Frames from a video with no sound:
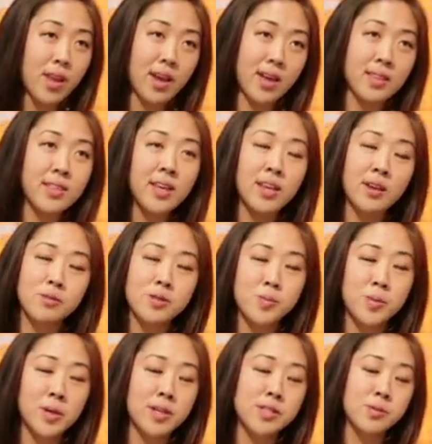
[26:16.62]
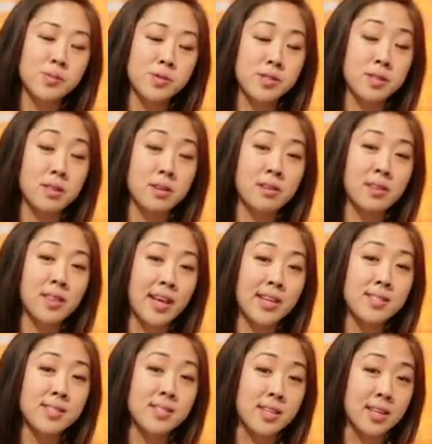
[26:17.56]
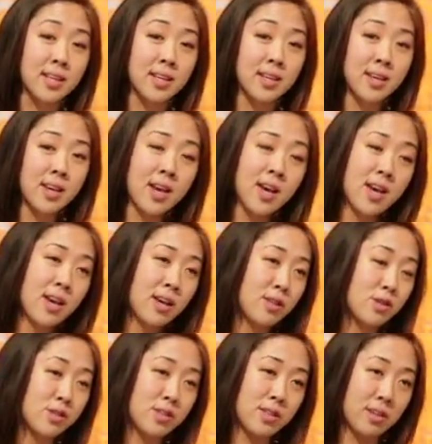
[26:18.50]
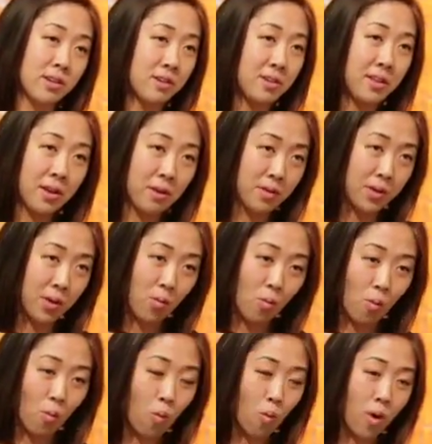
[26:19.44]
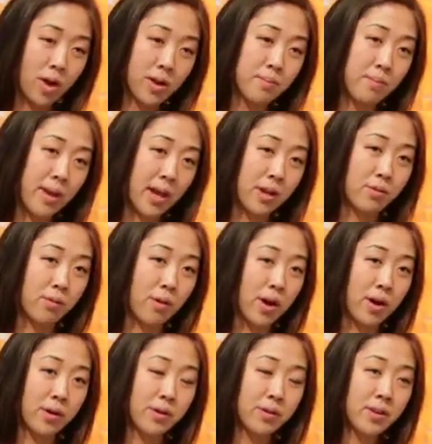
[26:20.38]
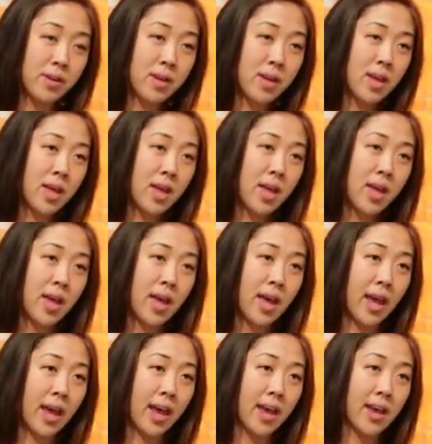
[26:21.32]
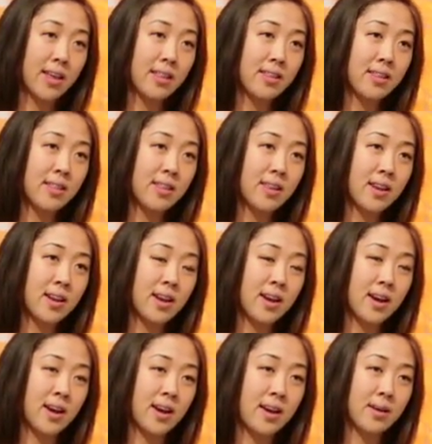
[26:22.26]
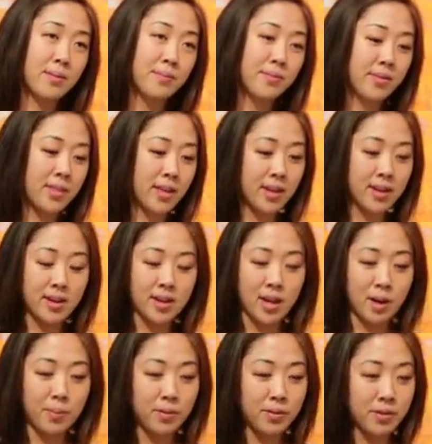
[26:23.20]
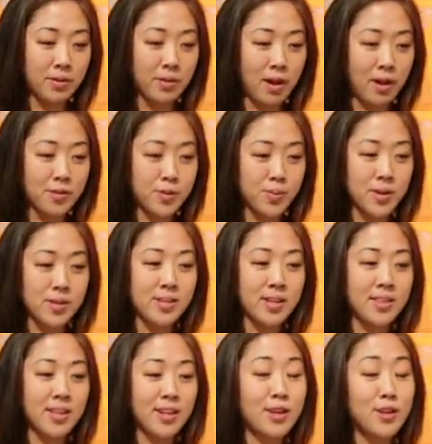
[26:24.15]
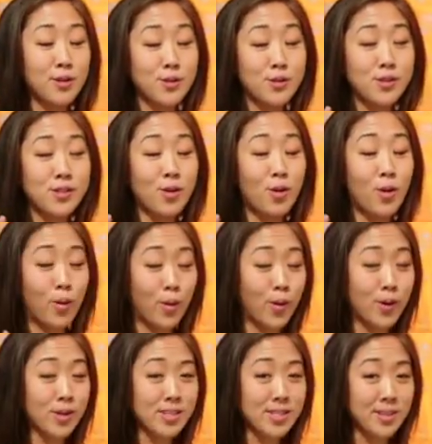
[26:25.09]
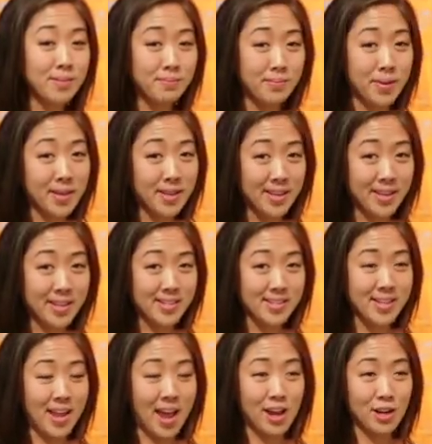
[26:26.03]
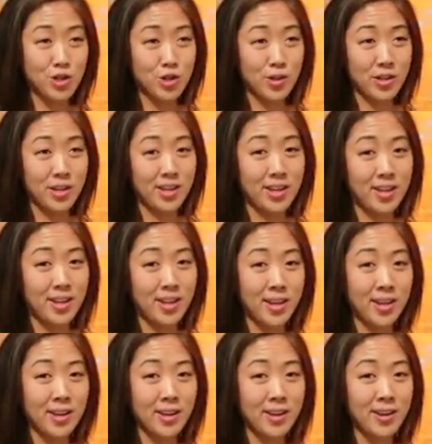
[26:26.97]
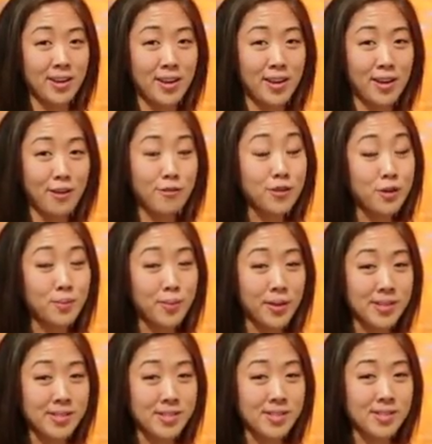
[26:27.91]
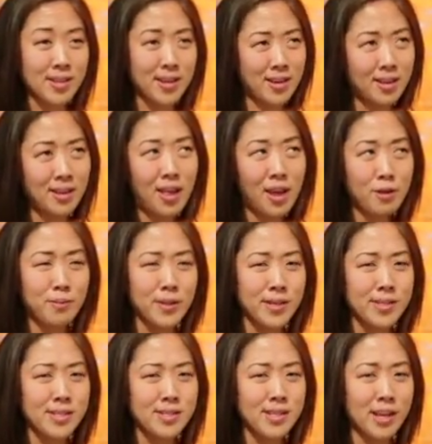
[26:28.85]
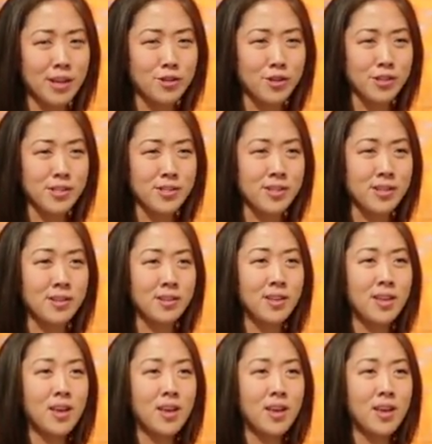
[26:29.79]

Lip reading: think it was because it was a little less city. There's literally only one main road, and then a couple little offspreads, and they use horse and buggies actually in a few places, in a lot of places actually still.